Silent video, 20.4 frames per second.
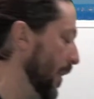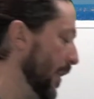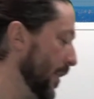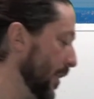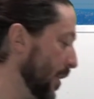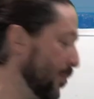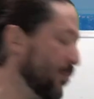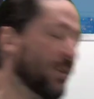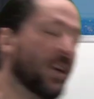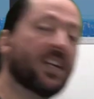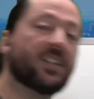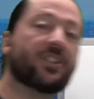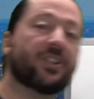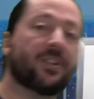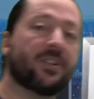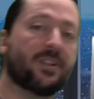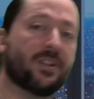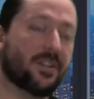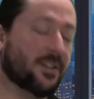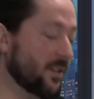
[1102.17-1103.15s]
the pressure,
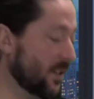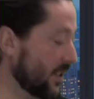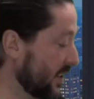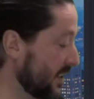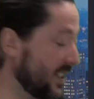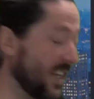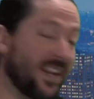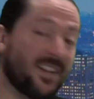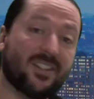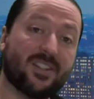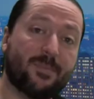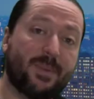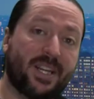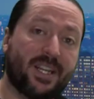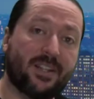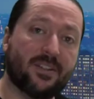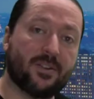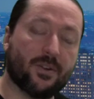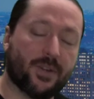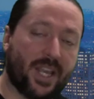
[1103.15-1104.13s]
the sales
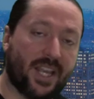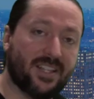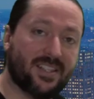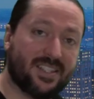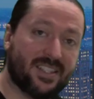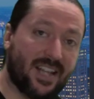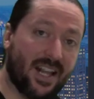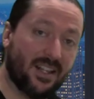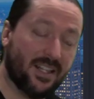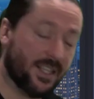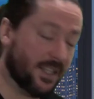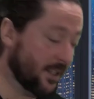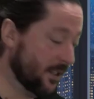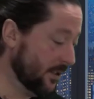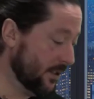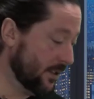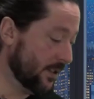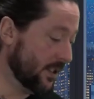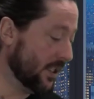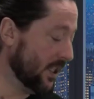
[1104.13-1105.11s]
meetings, okay, selling
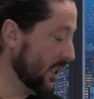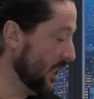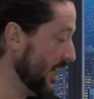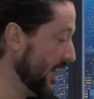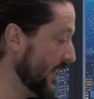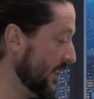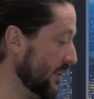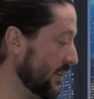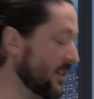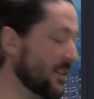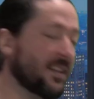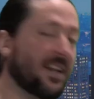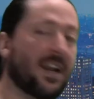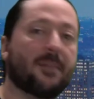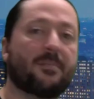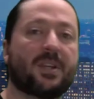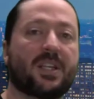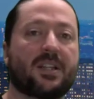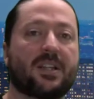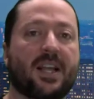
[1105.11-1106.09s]
the clients,
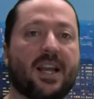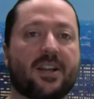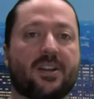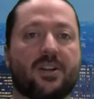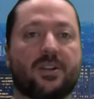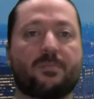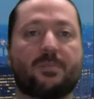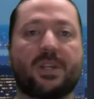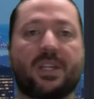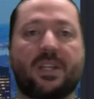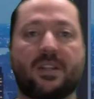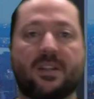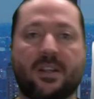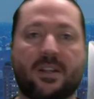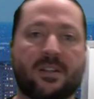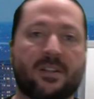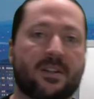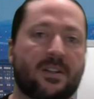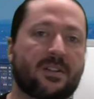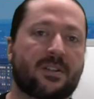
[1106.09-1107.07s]
I mean, that could be,
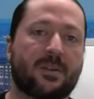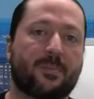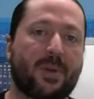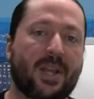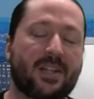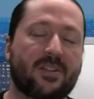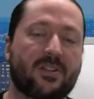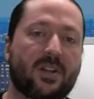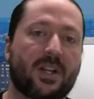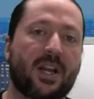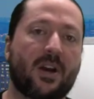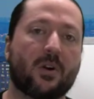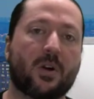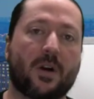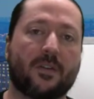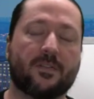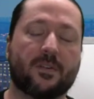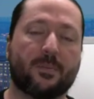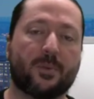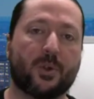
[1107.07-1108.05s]
it depends on how
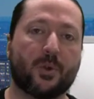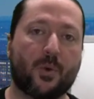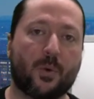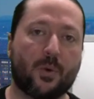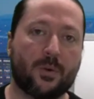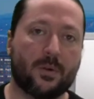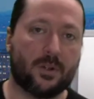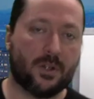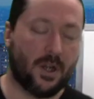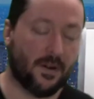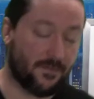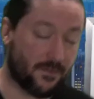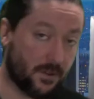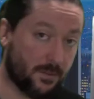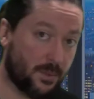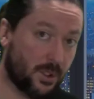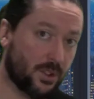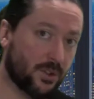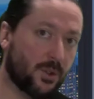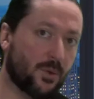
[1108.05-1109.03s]

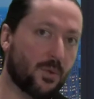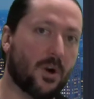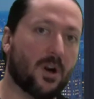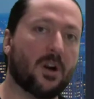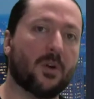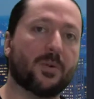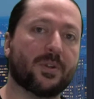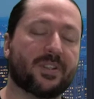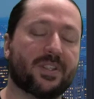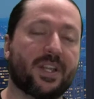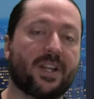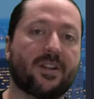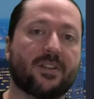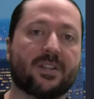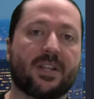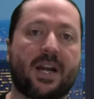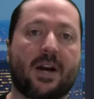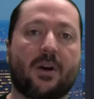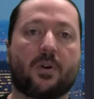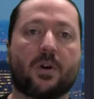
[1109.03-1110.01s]
comfortable you are with
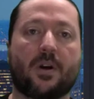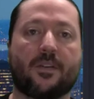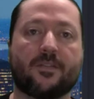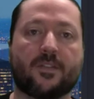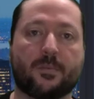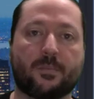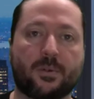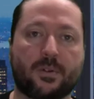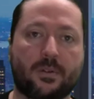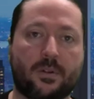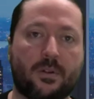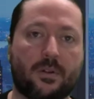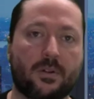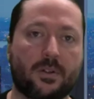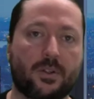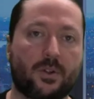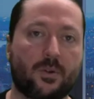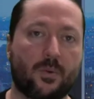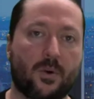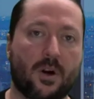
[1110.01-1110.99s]
sales and how
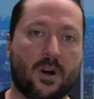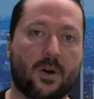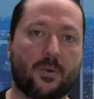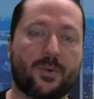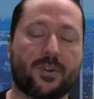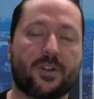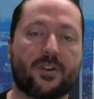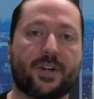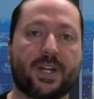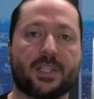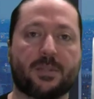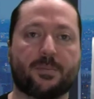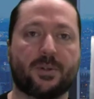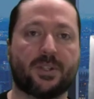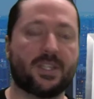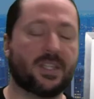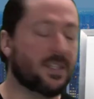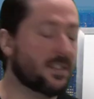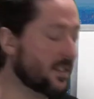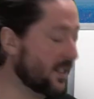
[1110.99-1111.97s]
comfortable you are with your
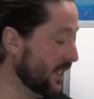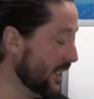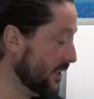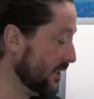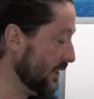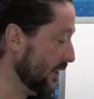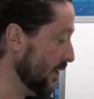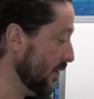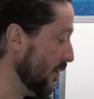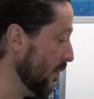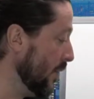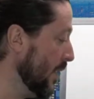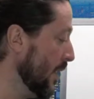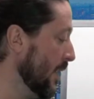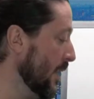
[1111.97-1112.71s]
expertise in SEO.